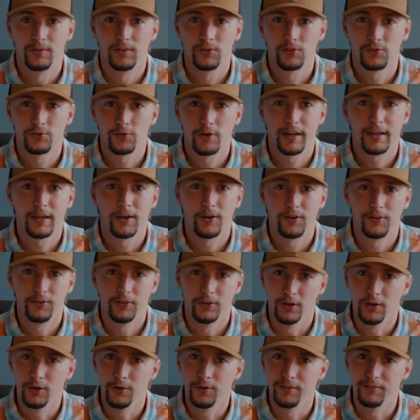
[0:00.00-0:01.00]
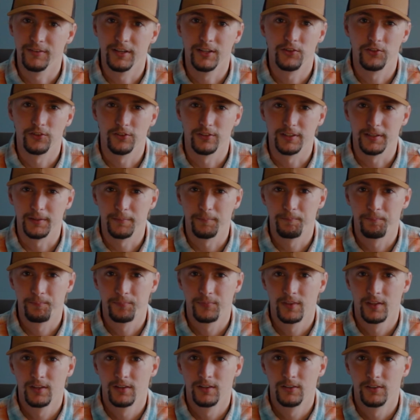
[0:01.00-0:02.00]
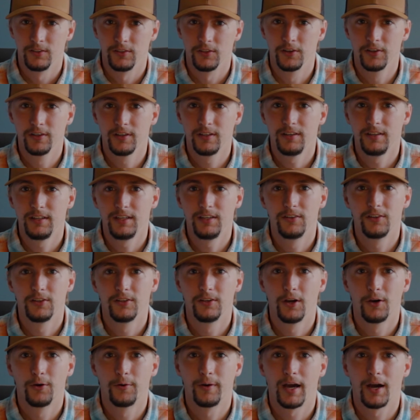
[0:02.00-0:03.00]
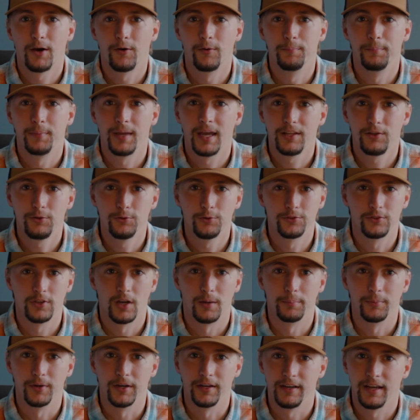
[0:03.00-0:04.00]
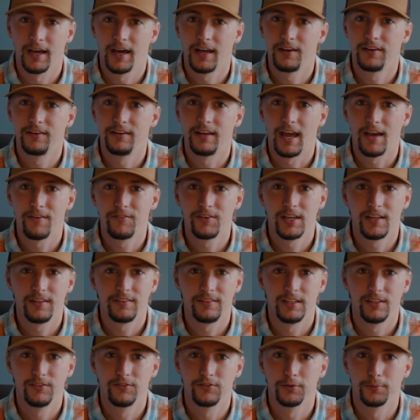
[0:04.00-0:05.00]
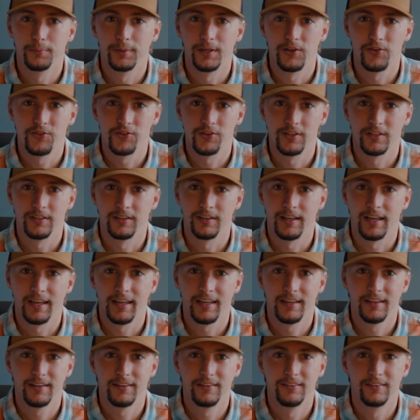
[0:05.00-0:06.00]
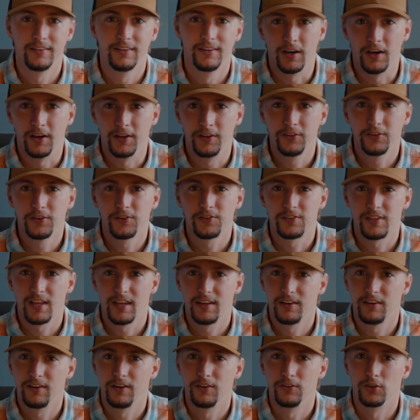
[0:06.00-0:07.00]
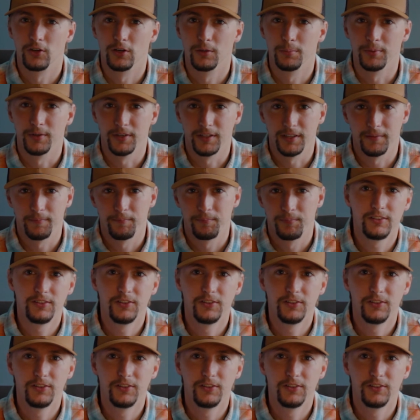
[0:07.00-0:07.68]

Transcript: strike out on your own eventually. You're going to need to know how manuals operate, how to navigate the information, and understand and interpret it.